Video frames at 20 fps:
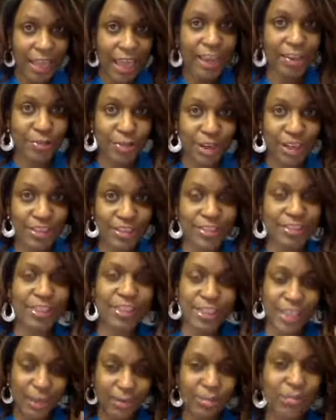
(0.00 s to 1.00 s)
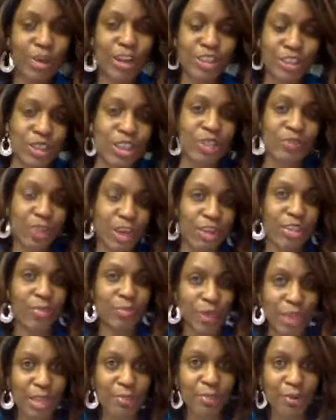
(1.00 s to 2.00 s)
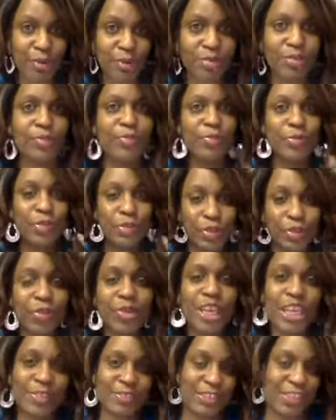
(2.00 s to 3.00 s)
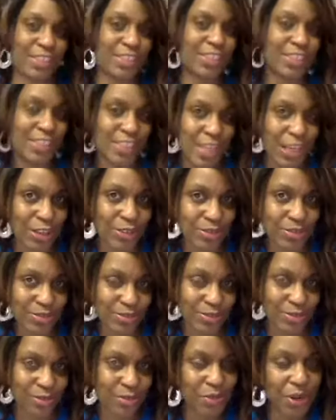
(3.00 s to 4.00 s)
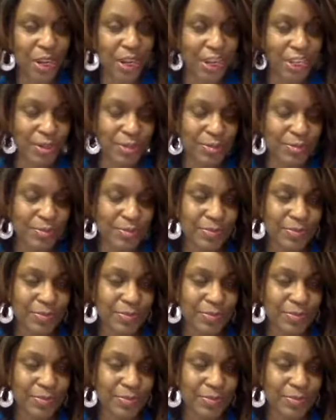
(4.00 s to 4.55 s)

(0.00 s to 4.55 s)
grace. The same grace you give other people, you're going to give it to yourself, right?